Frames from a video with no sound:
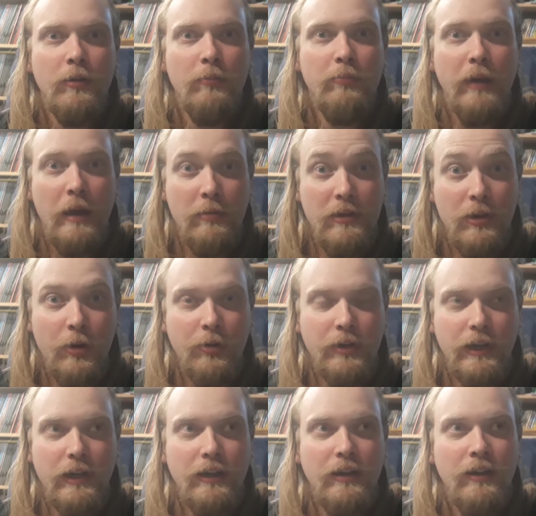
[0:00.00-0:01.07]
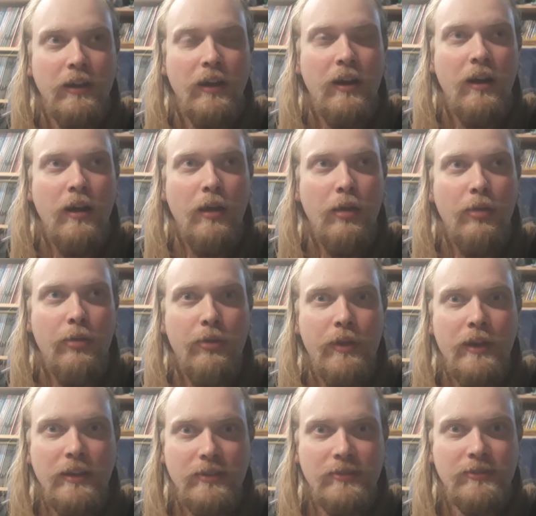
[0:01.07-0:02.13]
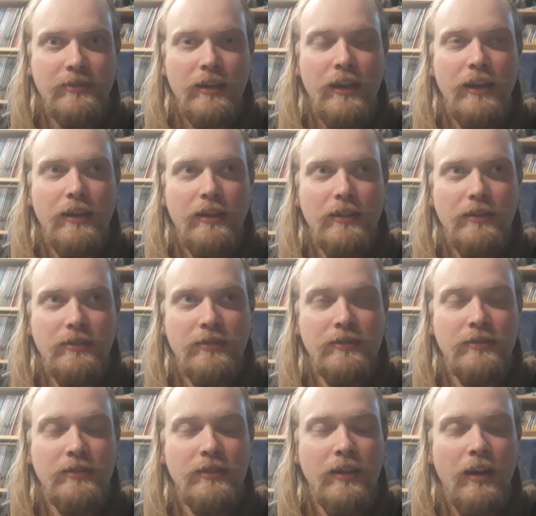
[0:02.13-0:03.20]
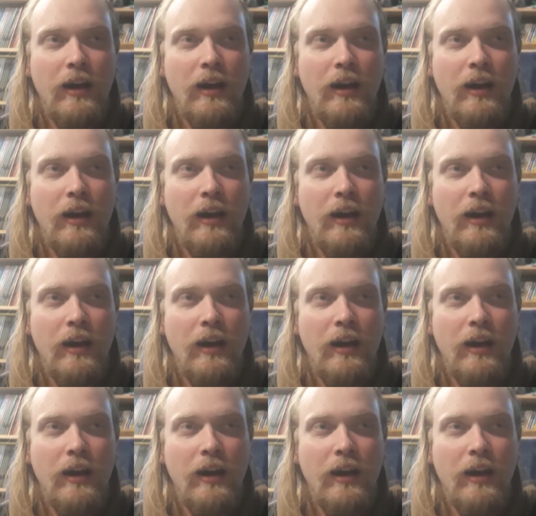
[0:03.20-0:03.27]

Baby Yoda. This is